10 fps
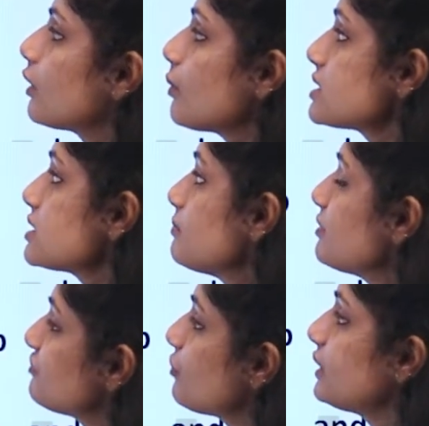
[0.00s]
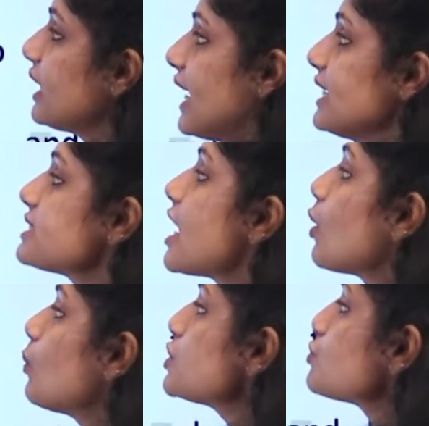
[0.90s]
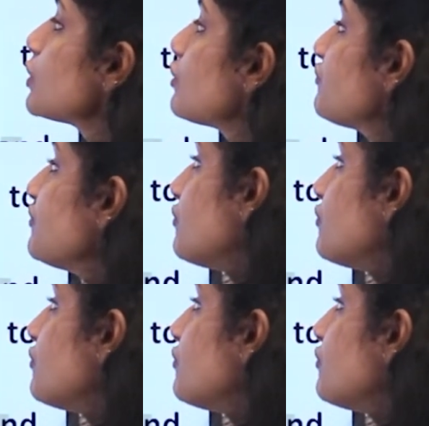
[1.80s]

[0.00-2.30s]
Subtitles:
Question number 48, which one of the